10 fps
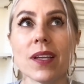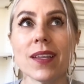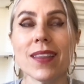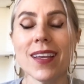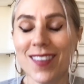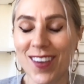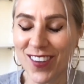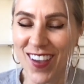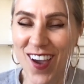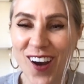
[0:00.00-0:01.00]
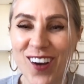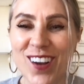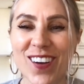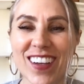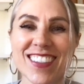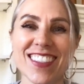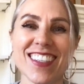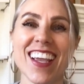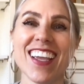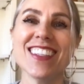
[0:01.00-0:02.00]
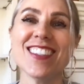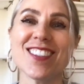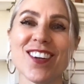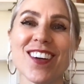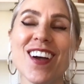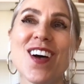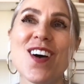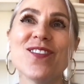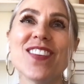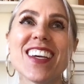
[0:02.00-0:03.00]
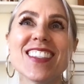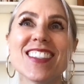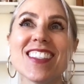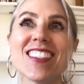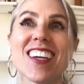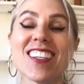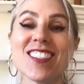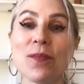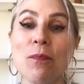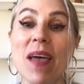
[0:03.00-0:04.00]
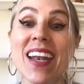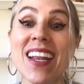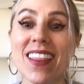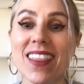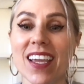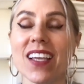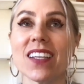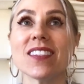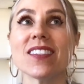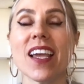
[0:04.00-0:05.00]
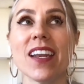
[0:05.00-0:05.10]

that's actually a hard question to answer because it does many things.